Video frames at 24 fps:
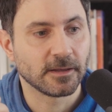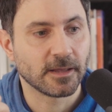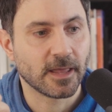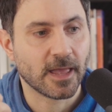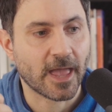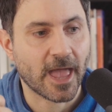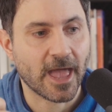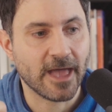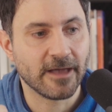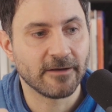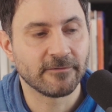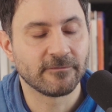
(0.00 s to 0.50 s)

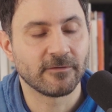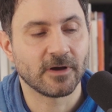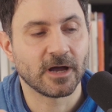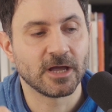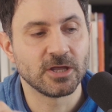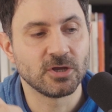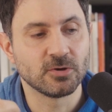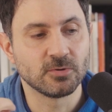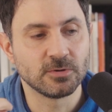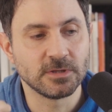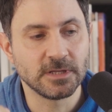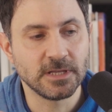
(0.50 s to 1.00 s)
have a
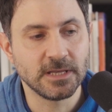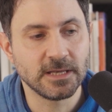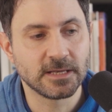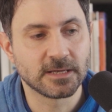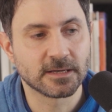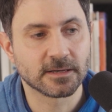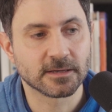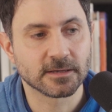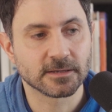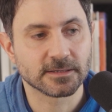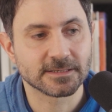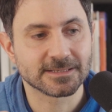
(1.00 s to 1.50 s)

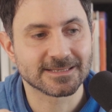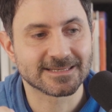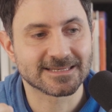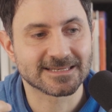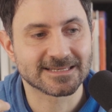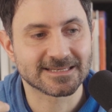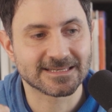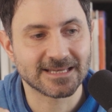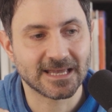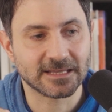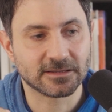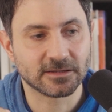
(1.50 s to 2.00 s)
unique
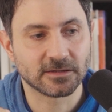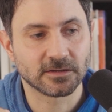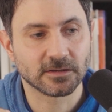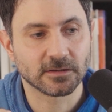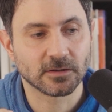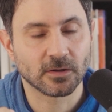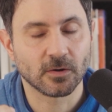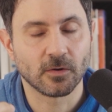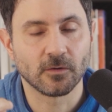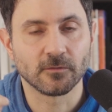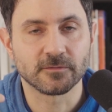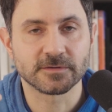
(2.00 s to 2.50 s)
set
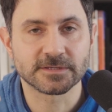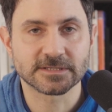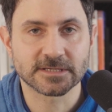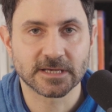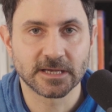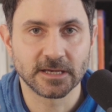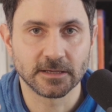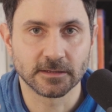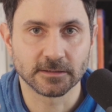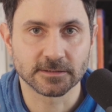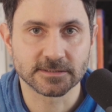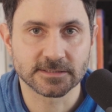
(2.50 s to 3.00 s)
of
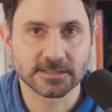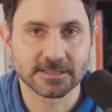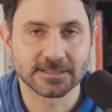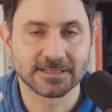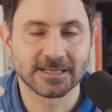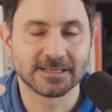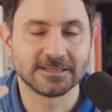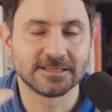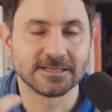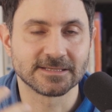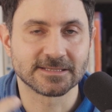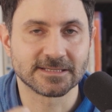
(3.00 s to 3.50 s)
skills
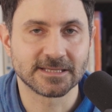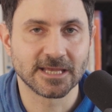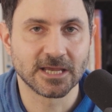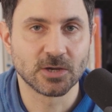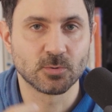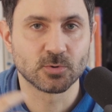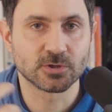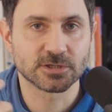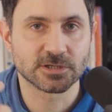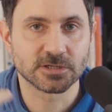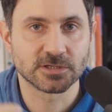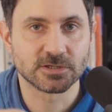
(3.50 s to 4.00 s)
that
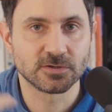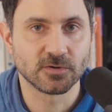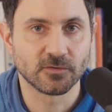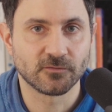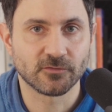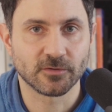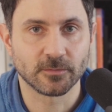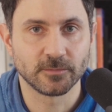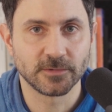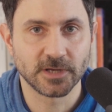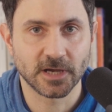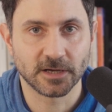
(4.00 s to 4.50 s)
distinguishes you
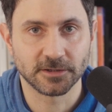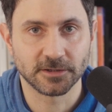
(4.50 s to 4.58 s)
from the